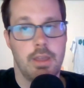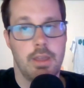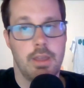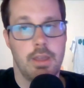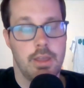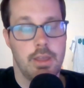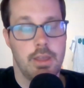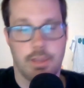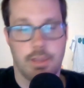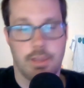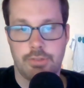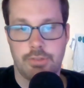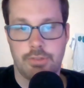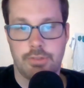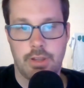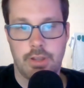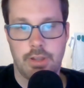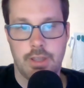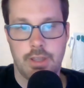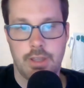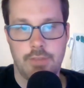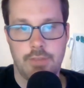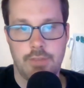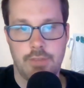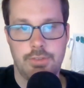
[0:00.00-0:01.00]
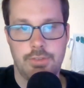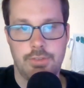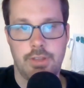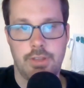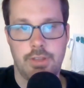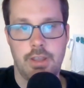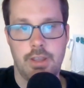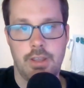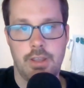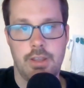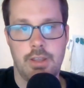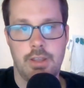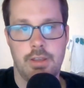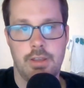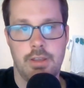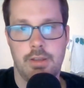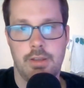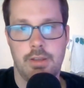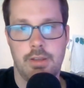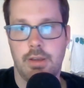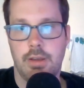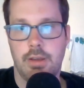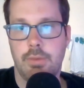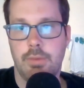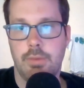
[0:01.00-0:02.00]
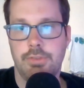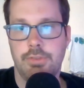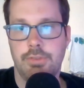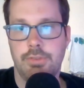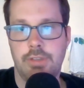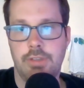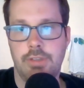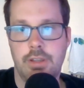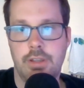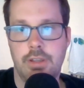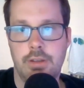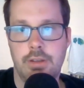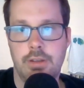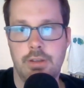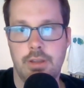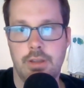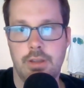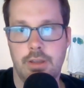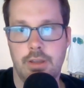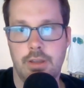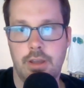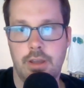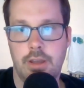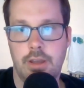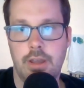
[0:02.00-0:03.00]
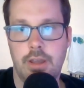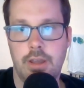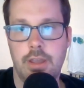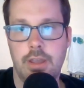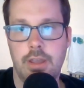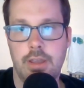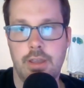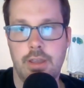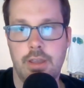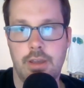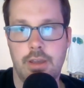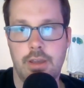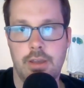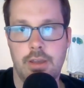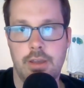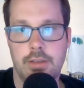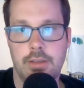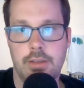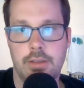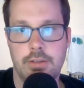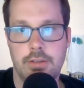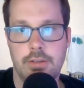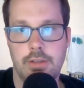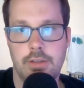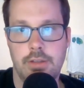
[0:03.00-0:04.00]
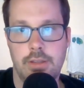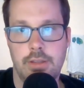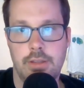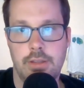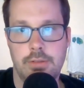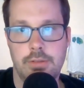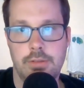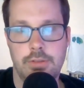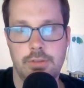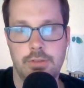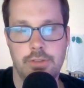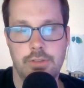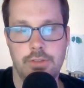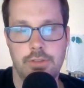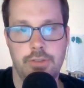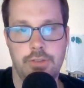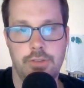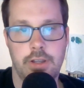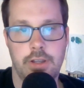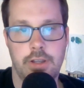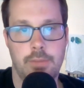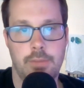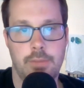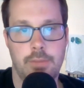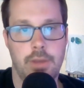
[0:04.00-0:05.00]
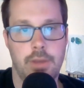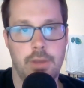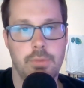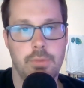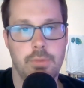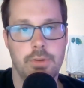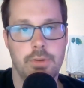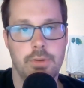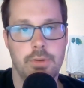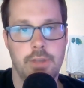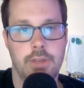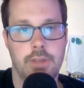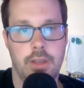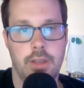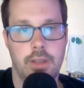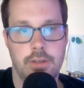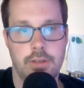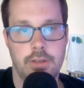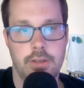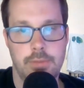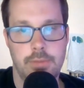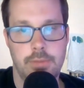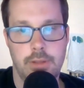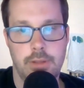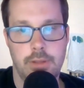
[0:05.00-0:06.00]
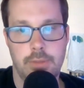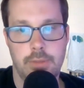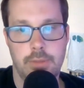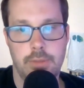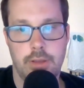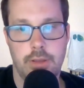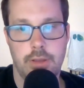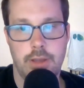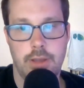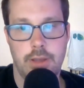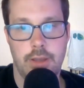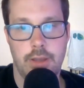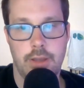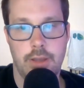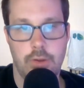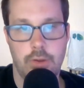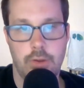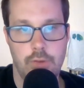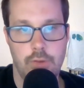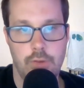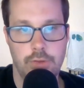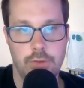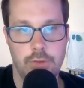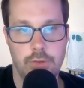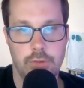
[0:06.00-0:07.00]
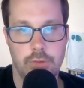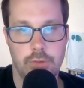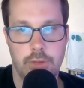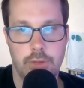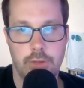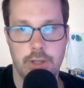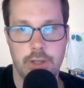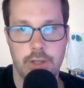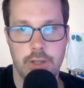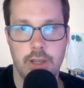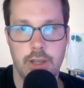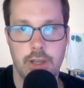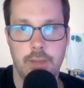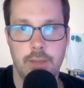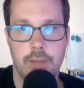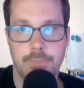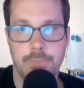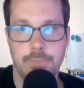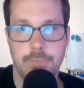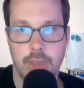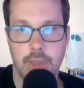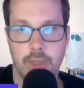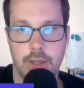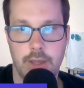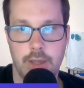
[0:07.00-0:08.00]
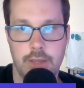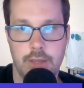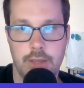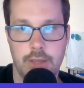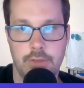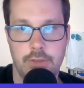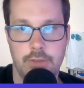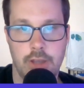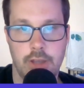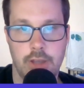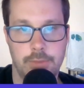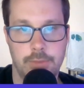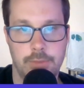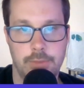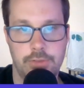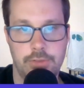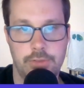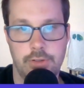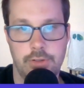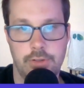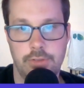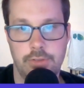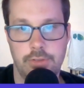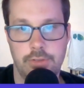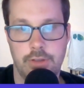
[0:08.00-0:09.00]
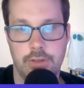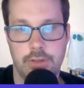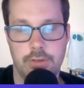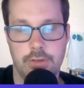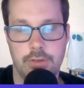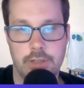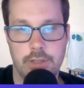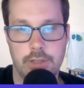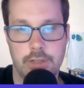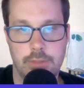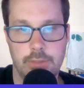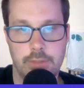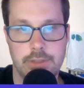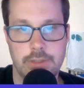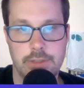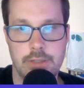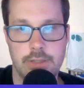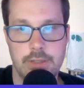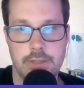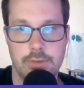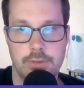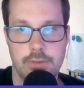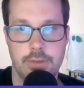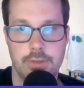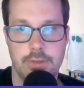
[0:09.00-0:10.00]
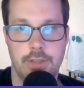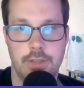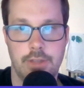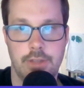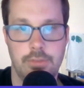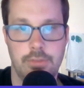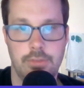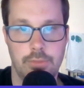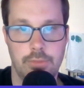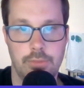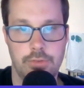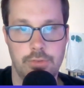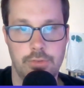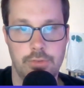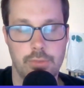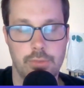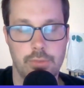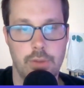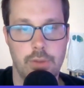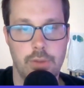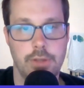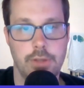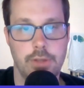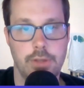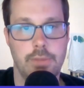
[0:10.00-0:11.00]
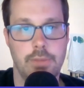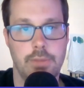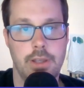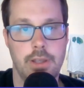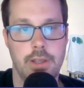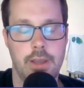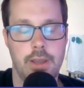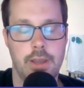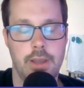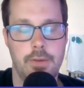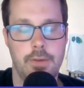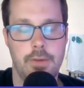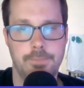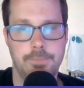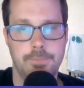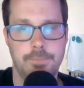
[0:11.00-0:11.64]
that's all I have to say. Once again, you can check out my work at www.hovencrow.com. I have a comic series titled Liquid Kill that's still running right now,